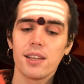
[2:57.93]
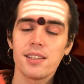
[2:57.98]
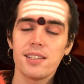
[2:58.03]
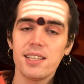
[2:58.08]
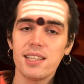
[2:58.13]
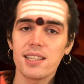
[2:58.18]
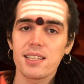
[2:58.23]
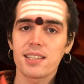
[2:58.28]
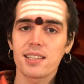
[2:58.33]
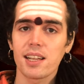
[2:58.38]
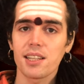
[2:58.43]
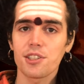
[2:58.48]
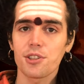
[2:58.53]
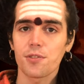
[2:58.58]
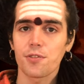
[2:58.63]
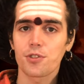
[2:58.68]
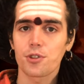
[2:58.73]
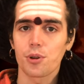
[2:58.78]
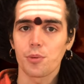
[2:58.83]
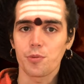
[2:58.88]
these sets
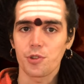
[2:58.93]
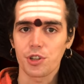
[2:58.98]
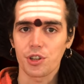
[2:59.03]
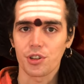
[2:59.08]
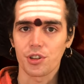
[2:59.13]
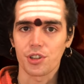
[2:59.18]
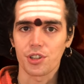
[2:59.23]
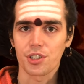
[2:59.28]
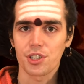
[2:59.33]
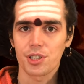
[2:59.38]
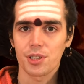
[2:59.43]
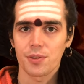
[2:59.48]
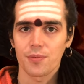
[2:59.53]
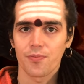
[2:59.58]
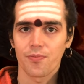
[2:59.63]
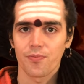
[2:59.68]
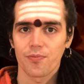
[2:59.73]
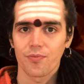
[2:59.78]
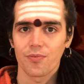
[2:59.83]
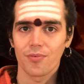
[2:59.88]
of scriptures,
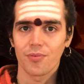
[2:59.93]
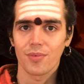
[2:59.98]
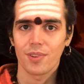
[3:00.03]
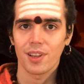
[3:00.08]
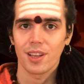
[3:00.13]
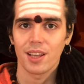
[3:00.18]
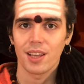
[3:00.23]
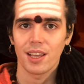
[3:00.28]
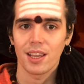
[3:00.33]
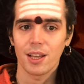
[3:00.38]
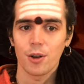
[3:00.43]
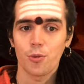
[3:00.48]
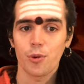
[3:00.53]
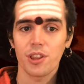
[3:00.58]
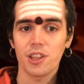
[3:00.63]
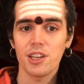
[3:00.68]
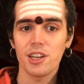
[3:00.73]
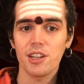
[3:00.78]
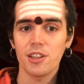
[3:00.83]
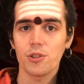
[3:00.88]
within